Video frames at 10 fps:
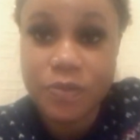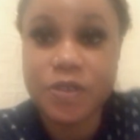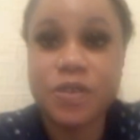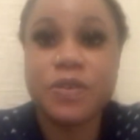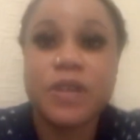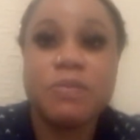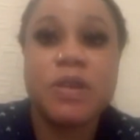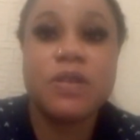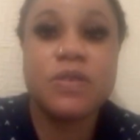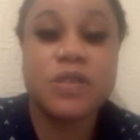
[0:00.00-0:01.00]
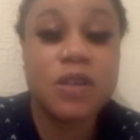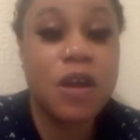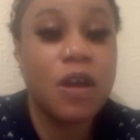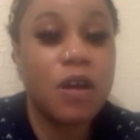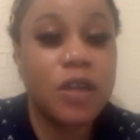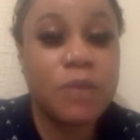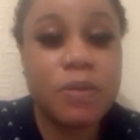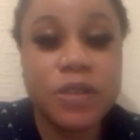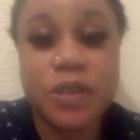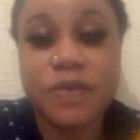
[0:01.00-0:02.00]
sorry let me close on the
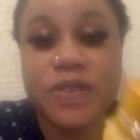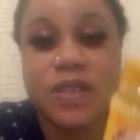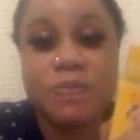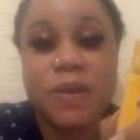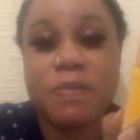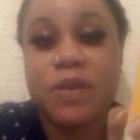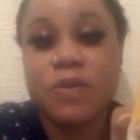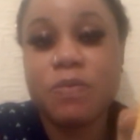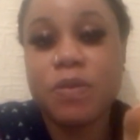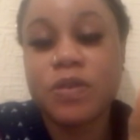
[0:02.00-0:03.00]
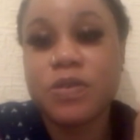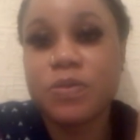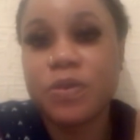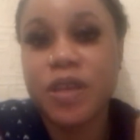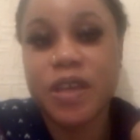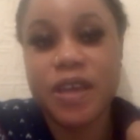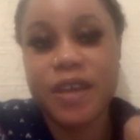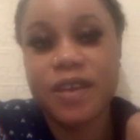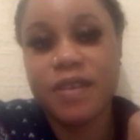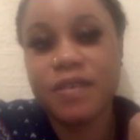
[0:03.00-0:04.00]
body of this pigment dough bottle
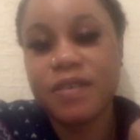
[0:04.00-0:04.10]
here